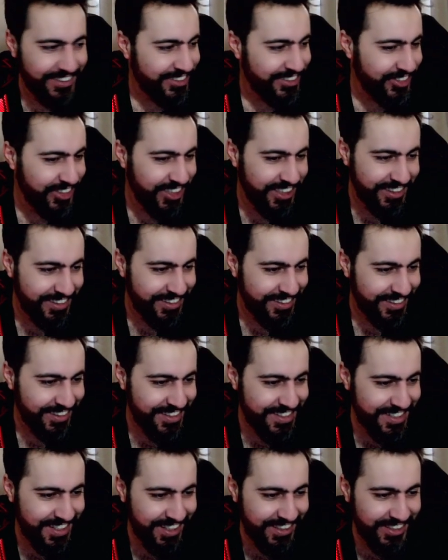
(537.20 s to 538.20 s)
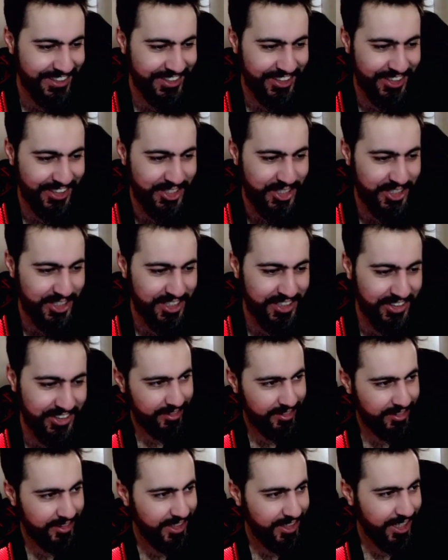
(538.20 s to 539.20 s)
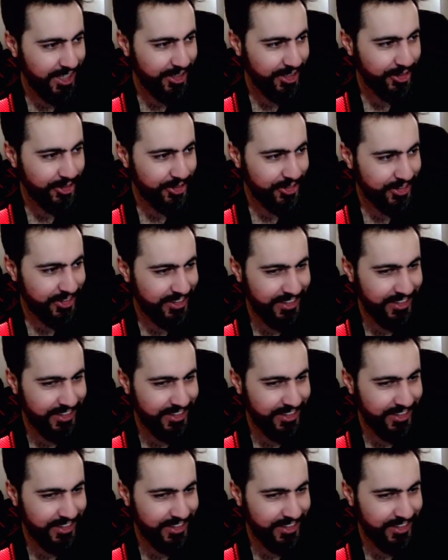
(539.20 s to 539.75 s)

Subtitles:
Wait, is that intentional? Yeah, look.